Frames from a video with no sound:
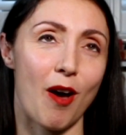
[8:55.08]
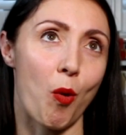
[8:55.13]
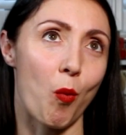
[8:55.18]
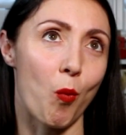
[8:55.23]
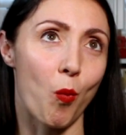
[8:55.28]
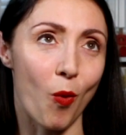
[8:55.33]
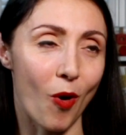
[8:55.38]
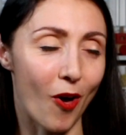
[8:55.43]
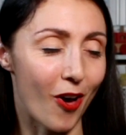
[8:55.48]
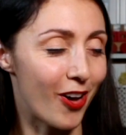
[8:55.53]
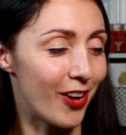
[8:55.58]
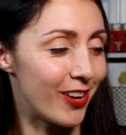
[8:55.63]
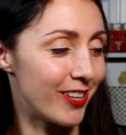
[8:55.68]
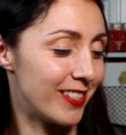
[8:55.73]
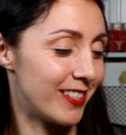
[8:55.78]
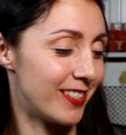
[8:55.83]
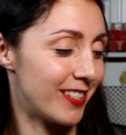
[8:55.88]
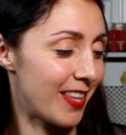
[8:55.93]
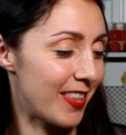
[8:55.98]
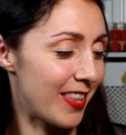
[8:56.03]

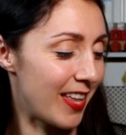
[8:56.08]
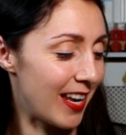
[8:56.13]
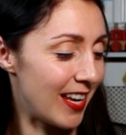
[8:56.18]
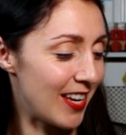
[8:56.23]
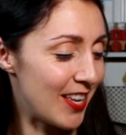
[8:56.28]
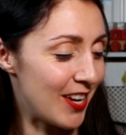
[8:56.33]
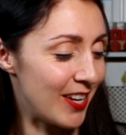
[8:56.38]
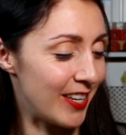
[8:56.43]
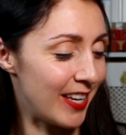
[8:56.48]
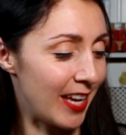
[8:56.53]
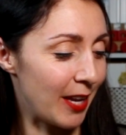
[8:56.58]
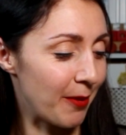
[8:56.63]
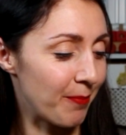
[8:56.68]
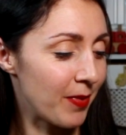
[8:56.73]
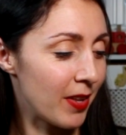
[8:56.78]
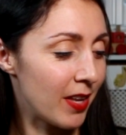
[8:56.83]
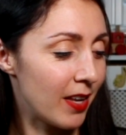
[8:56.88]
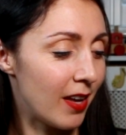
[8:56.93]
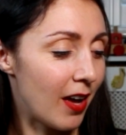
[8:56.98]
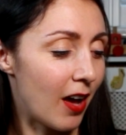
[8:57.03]
words that they're learning.
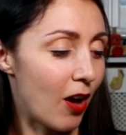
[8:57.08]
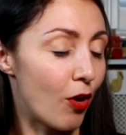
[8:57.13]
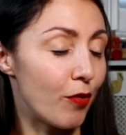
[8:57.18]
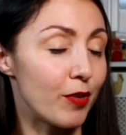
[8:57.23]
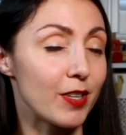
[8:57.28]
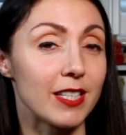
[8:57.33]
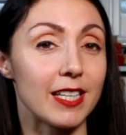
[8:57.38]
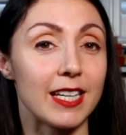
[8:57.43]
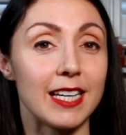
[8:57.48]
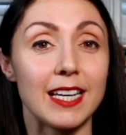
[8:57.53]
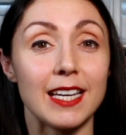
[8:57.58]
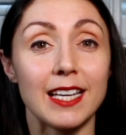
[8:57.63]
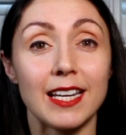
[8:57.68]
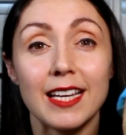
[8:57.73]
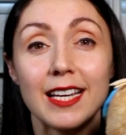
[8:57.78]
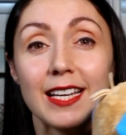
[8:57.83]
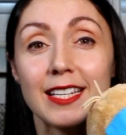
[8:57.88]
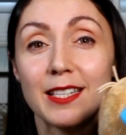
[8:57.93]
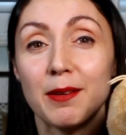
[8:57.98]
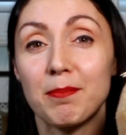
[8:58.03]
Obviously
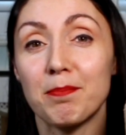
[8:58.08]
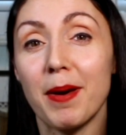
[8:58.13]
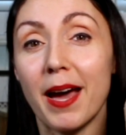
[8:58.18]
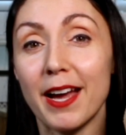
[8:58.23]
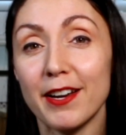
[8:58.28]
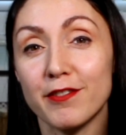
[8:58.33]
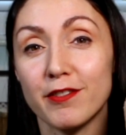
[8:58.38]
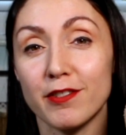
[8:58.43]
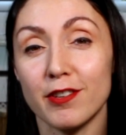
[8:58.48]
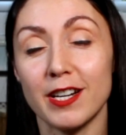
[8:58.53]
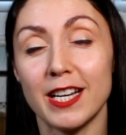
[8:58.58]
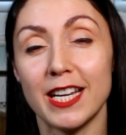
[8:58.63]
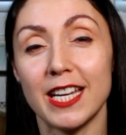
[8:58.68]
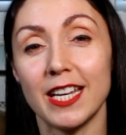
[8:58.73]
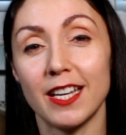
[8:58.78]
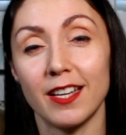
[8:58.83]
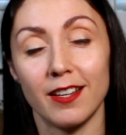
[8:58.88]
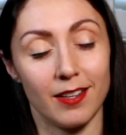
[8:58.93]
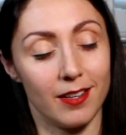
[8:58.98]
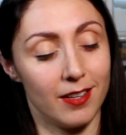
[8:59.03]
it is a
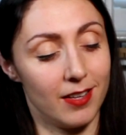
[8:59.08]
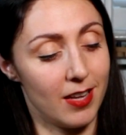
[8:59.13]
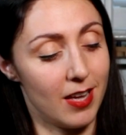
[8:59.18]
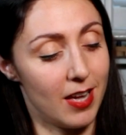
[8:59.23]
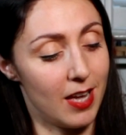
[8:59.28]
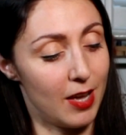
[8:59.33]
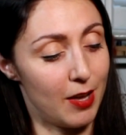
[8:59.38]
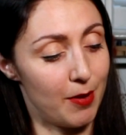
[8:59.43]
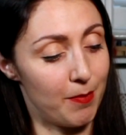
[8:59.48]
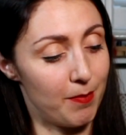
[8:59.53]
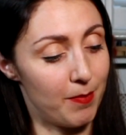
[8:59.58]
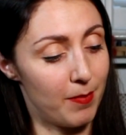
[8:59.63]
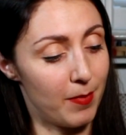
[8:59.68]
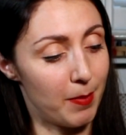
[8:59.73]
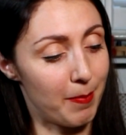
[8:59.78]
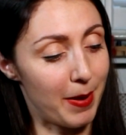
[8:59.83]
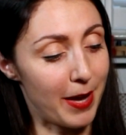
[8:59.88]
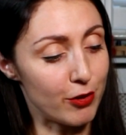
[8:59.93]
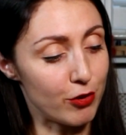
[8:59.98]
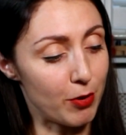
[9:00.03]
battery, um, a
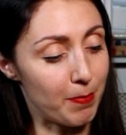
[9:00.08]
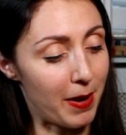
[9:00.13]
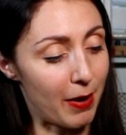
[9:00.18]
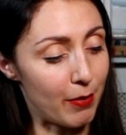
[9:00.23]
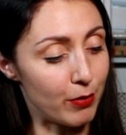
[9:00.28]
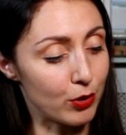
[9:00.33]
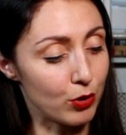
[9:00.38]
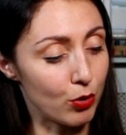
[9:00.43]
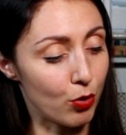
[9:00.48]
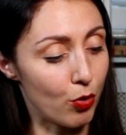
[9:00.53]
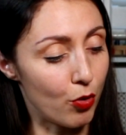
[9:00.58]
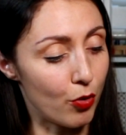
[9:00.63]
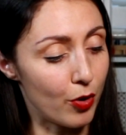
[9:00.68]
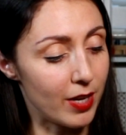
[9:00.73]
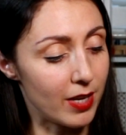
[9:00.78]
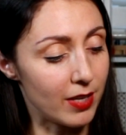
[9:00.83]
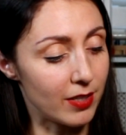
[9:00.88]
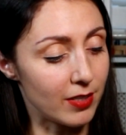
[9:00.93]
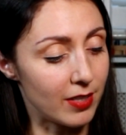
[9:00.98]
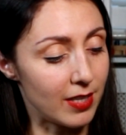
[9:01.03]
battery powered
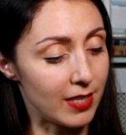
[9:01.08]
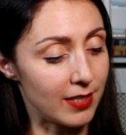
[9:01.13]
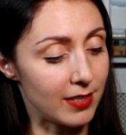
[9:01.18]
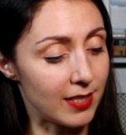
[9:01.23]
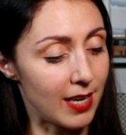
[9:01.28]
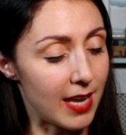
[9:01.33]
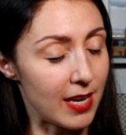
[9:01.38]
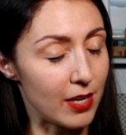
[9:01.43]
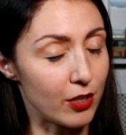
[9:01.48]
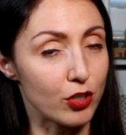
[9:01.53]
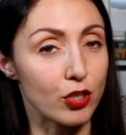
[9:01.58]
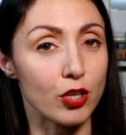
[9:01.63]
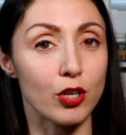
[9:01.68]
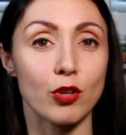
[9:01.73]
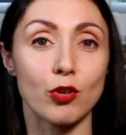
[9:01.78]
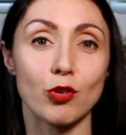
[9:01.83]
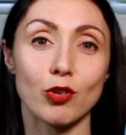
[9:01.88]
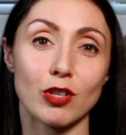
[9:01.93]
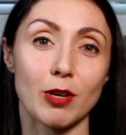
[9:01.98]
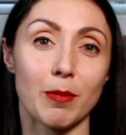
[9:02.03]
toy. So this takes
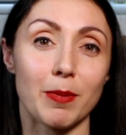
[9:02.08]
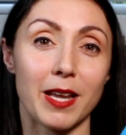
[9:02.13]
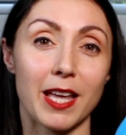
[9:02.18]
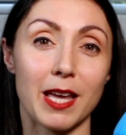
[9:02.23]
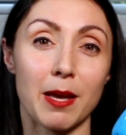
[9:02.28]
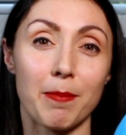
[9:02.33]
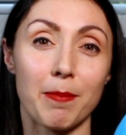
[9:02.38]
two double A